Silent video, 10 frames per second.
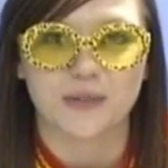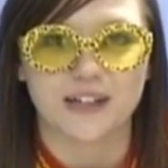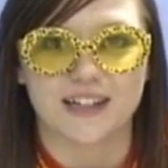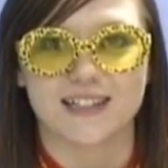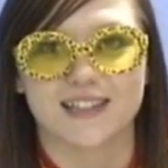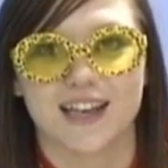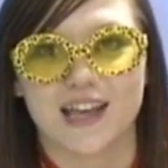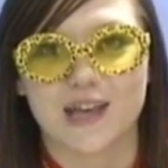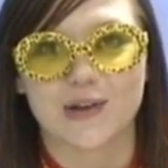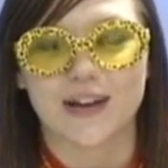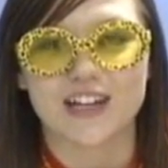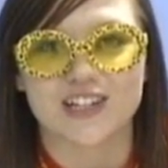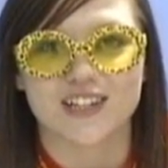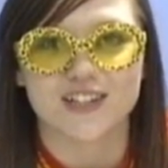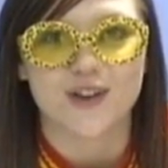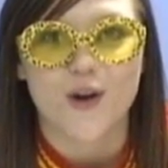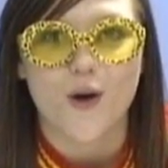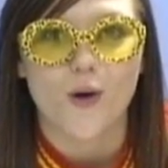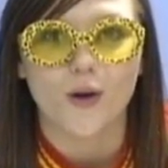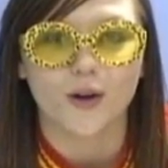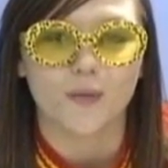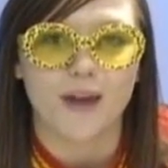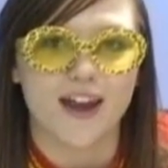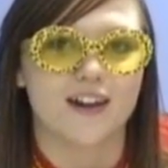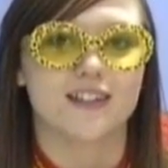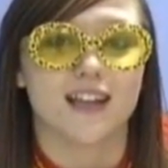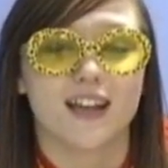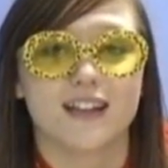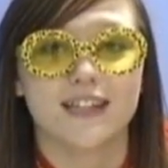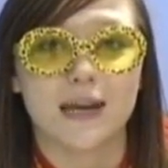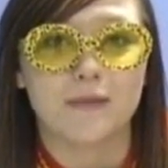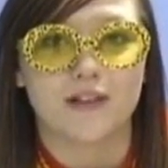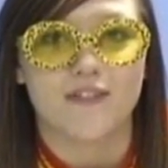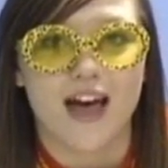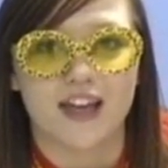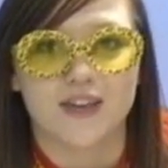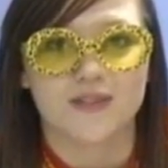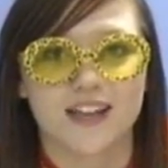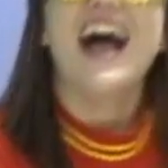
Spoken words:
words, equations, ordered pairs, table of values,